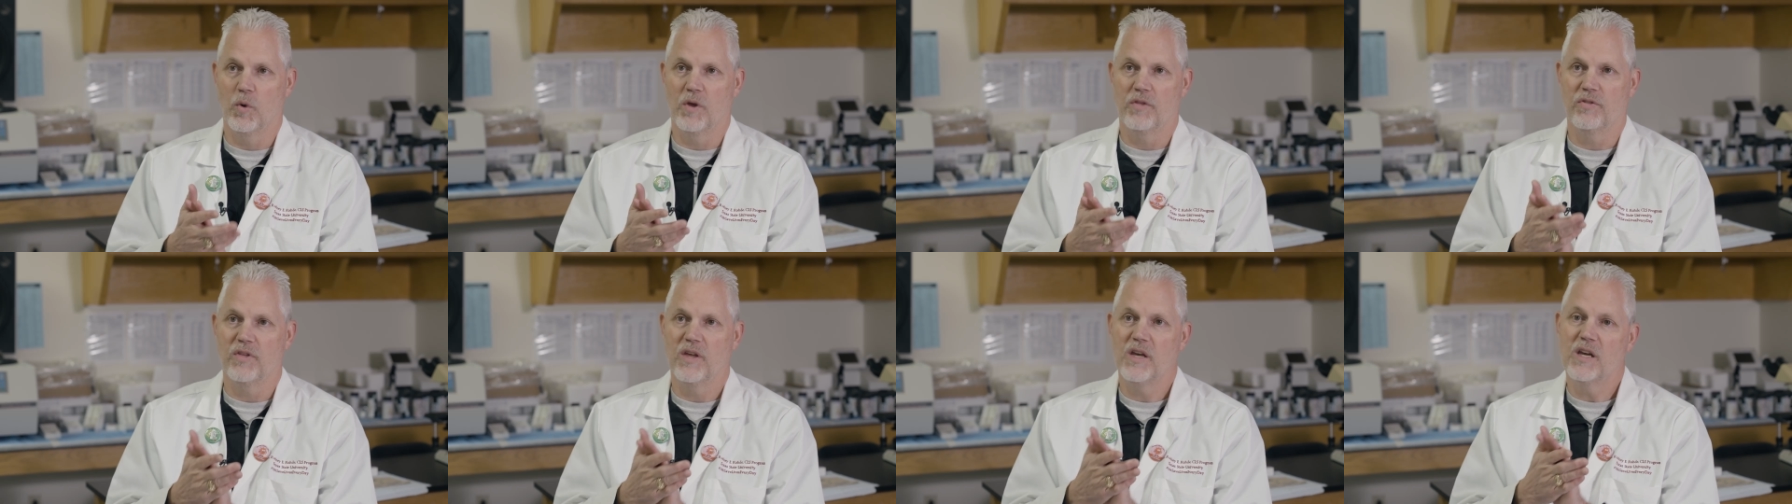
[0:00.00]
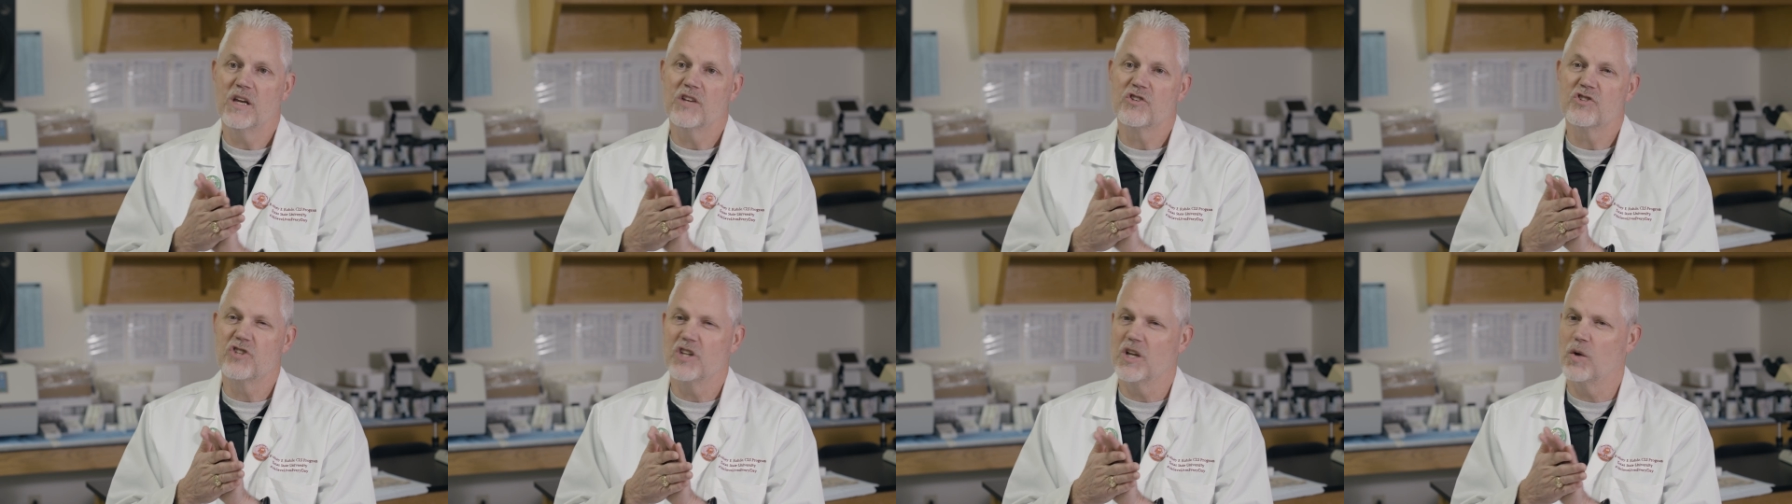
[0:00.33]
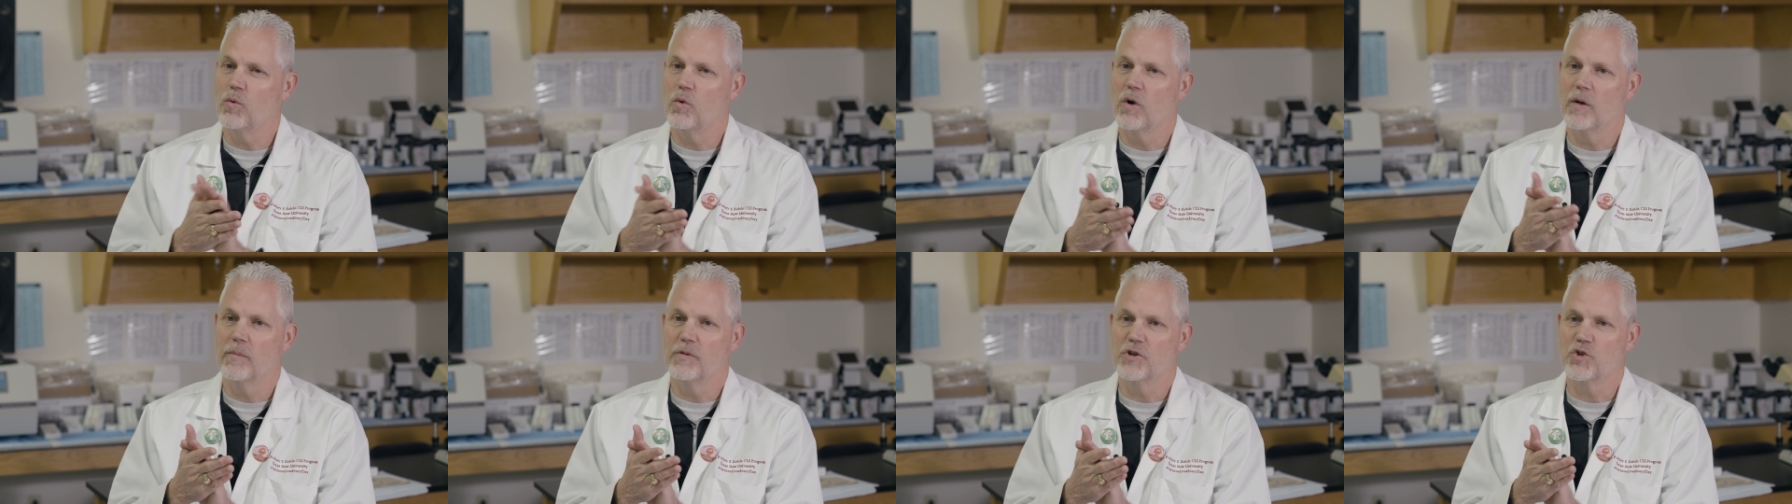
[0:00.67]
we think it's
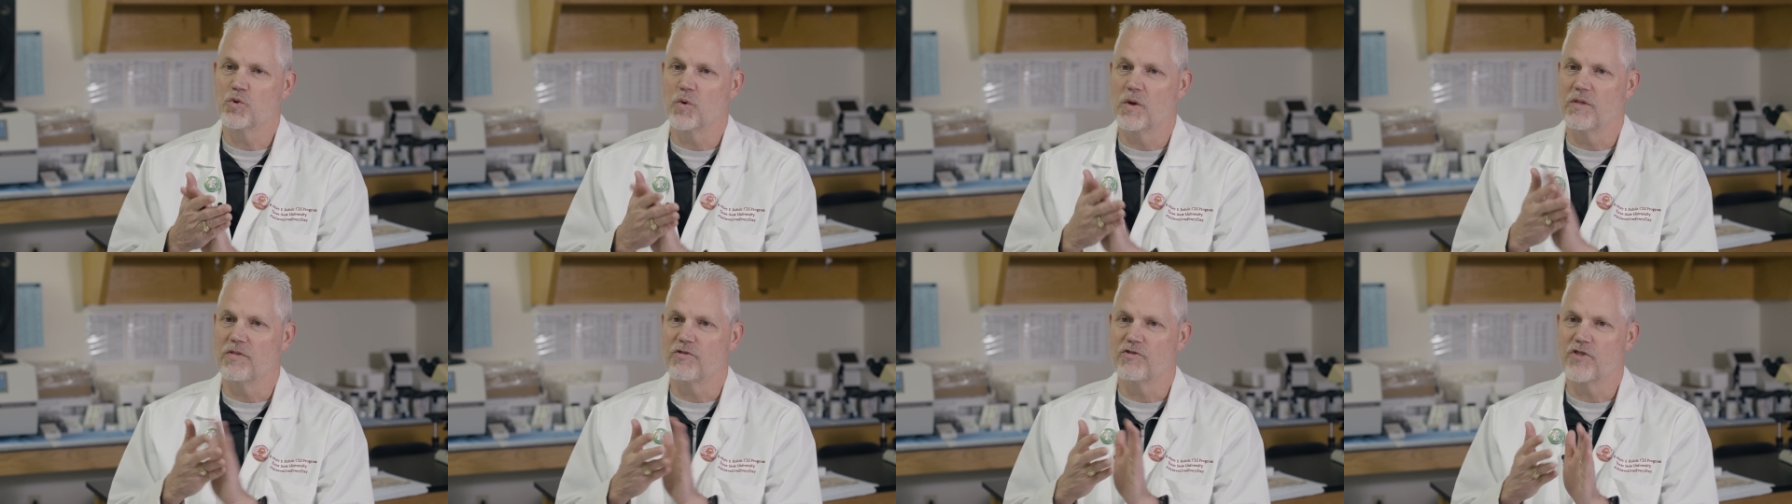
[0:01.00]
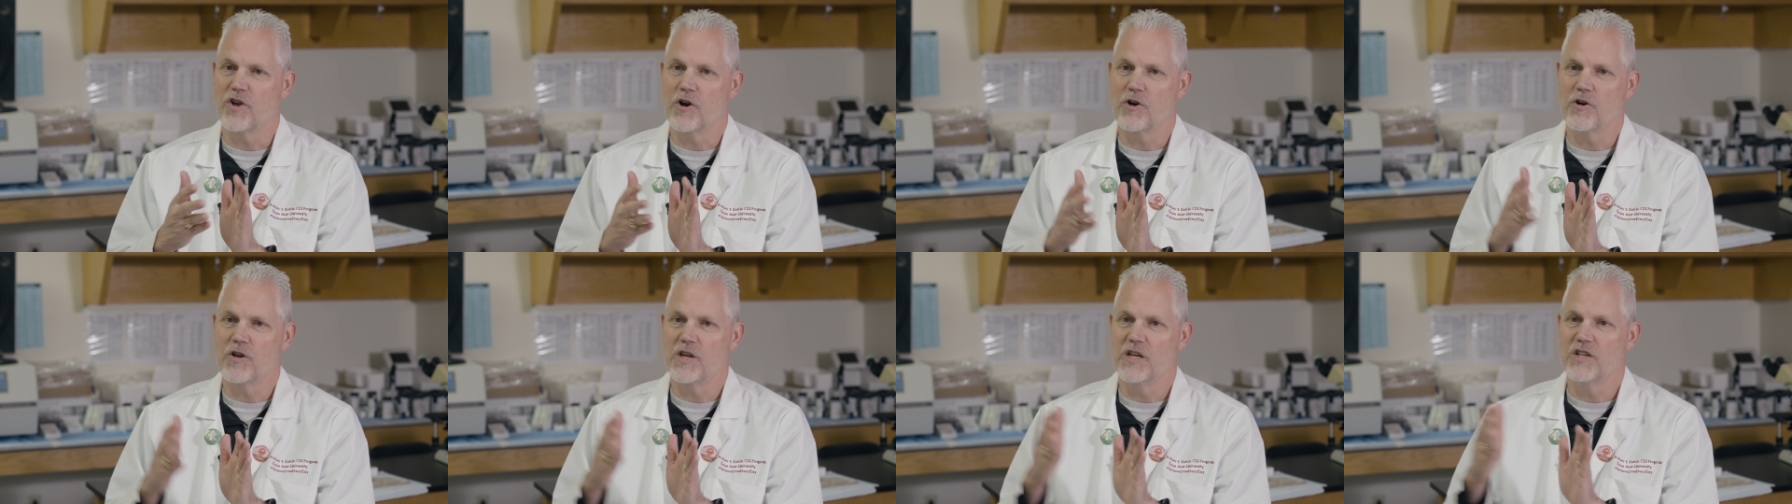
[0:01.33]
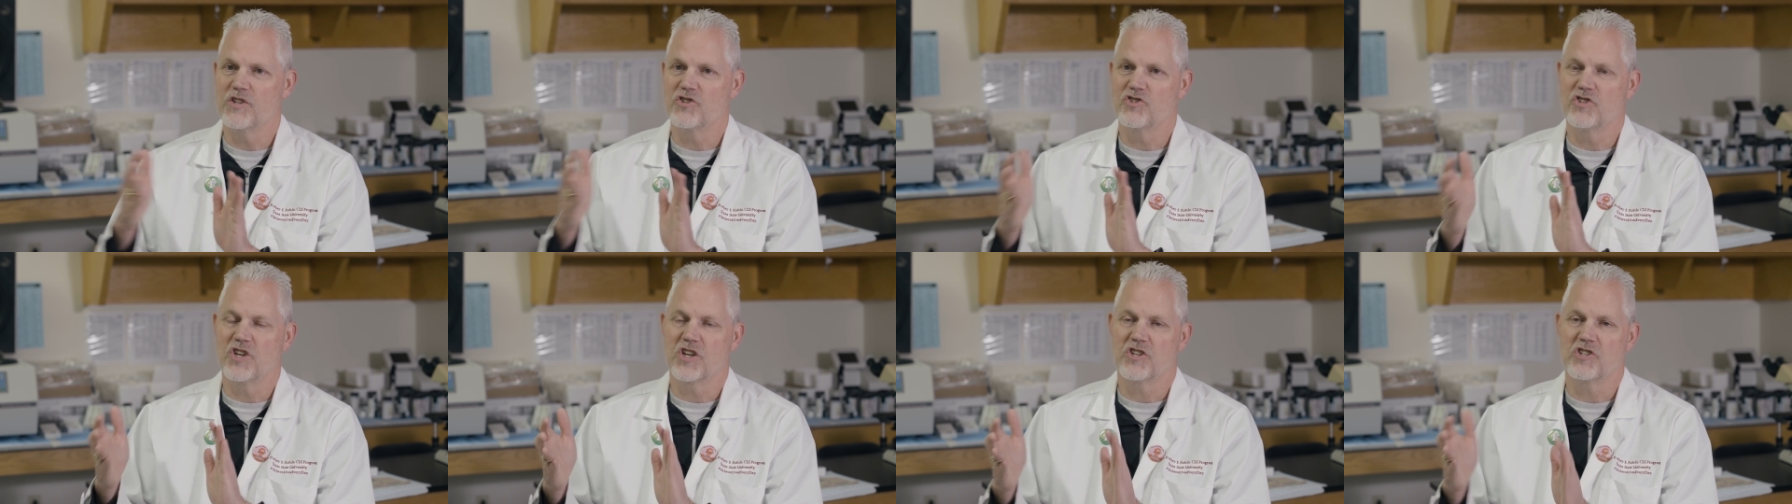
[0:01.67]
anywhere between 30
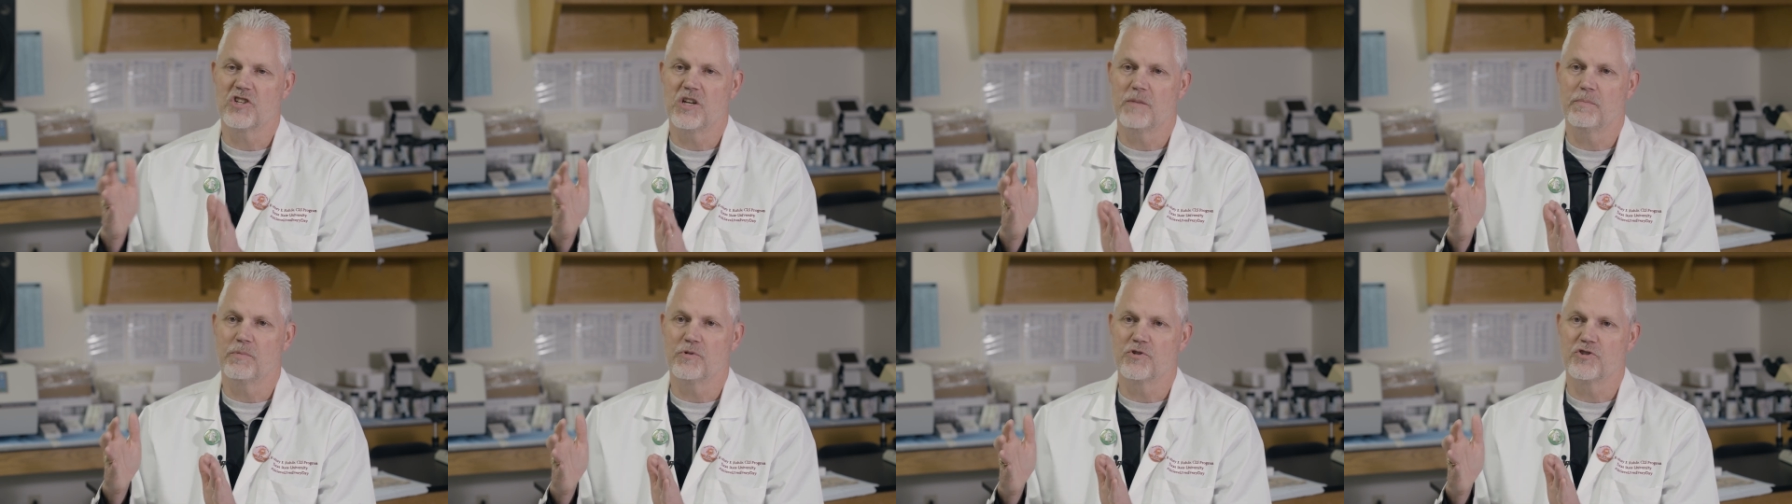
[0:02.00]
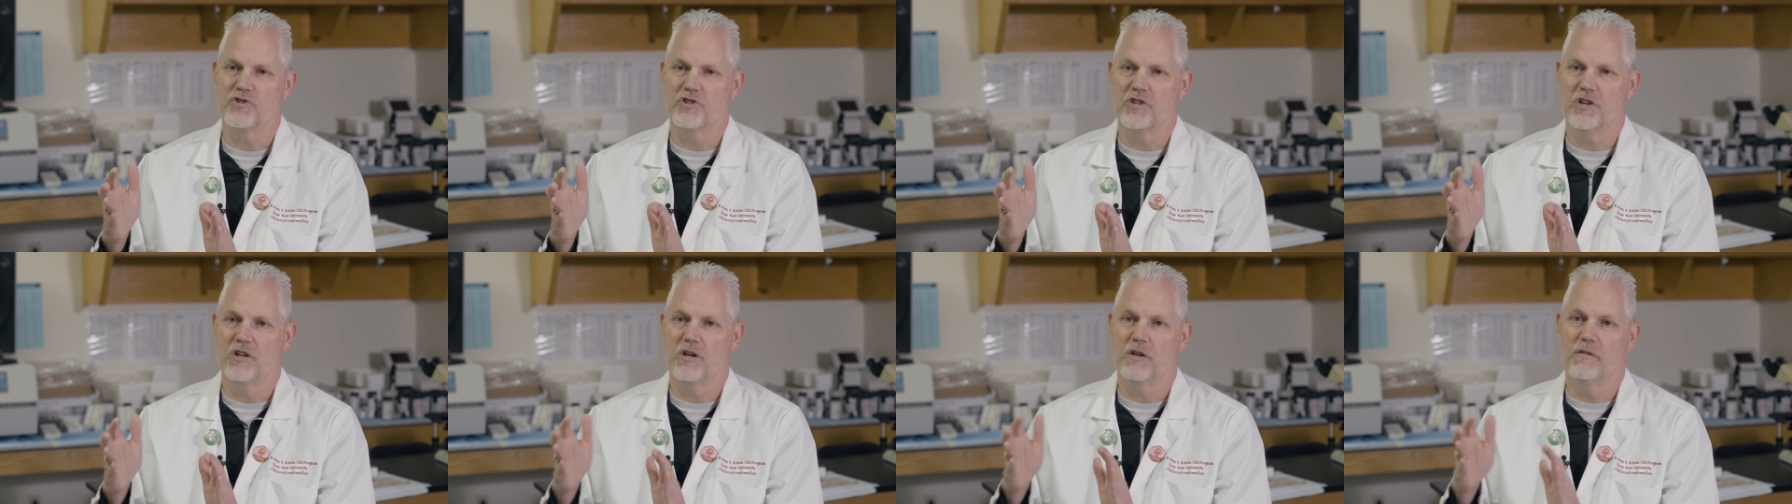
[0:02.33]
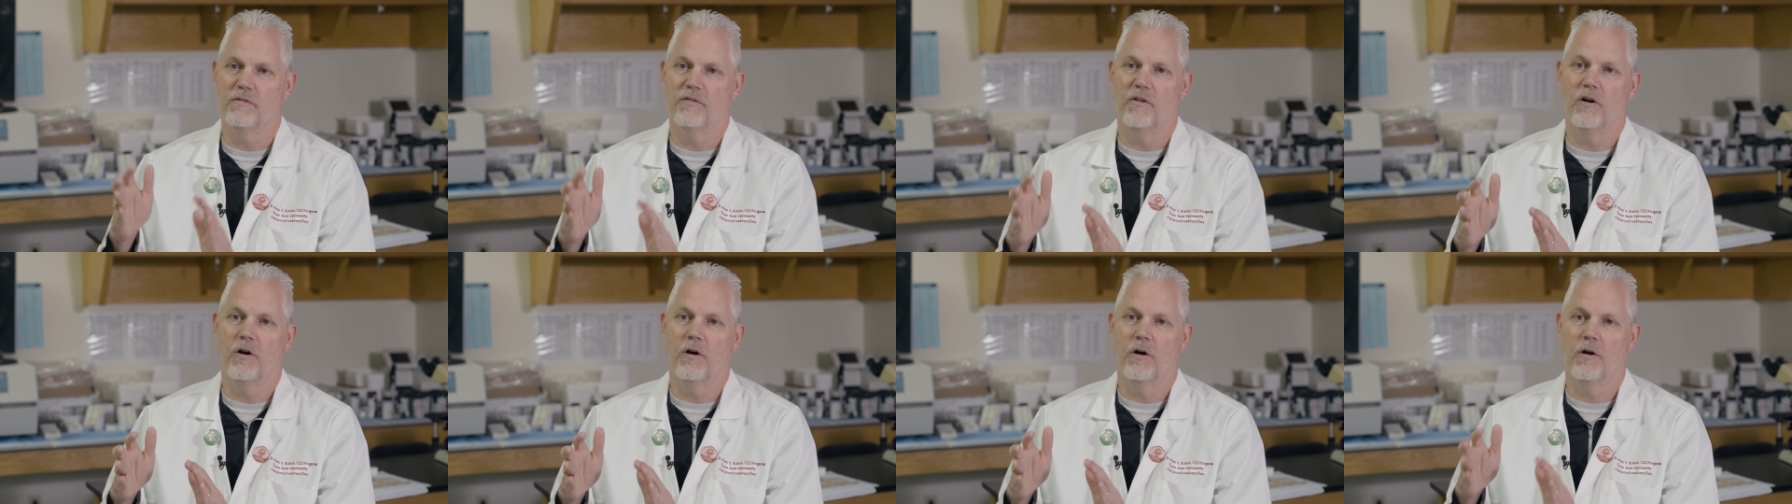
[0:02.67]
and 60%
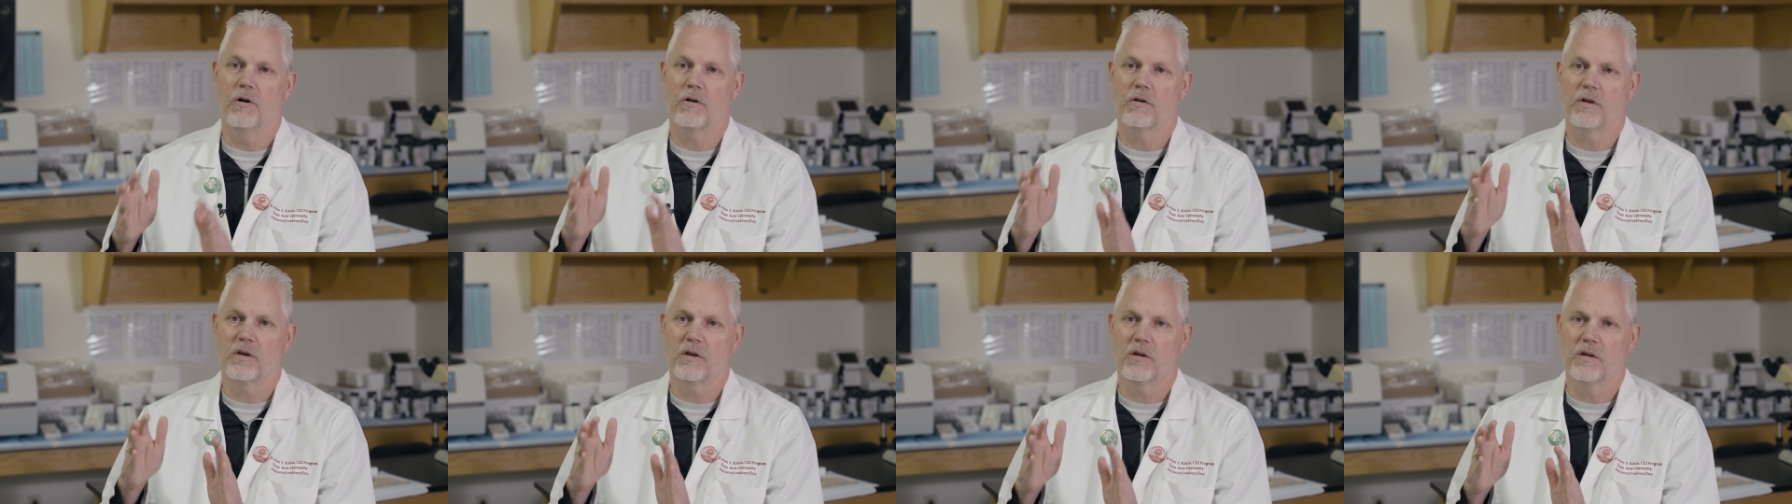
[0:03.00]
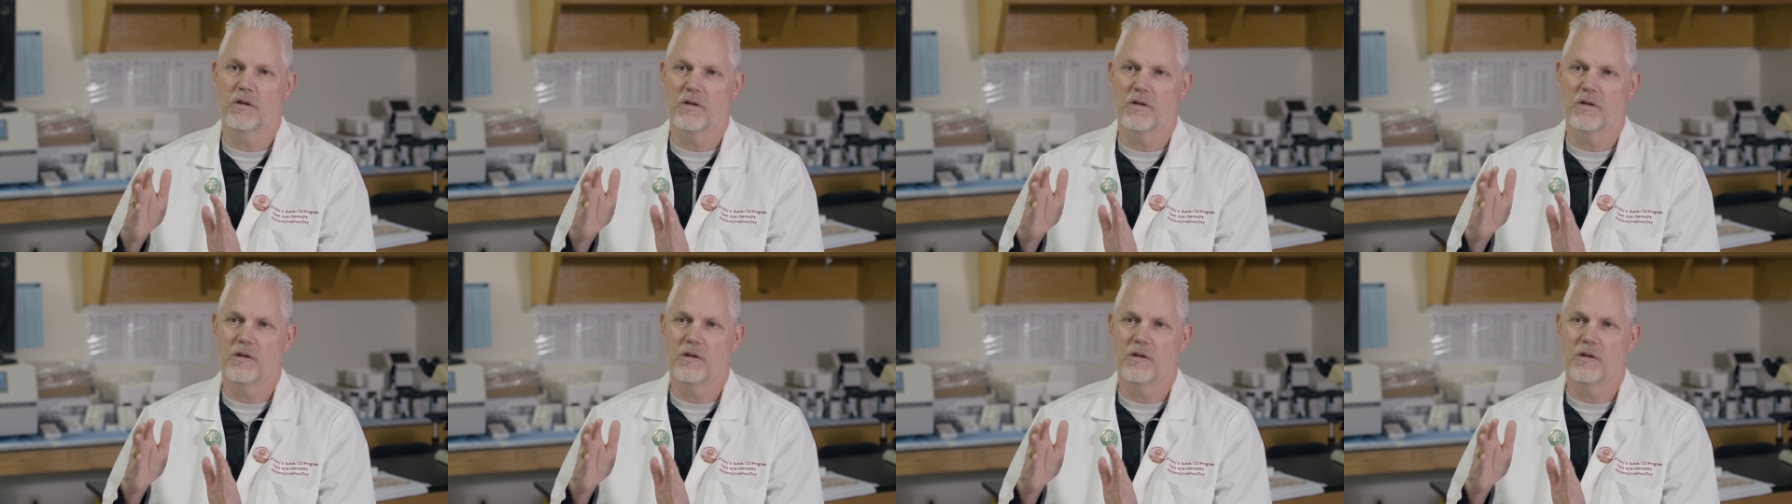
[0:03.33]
of all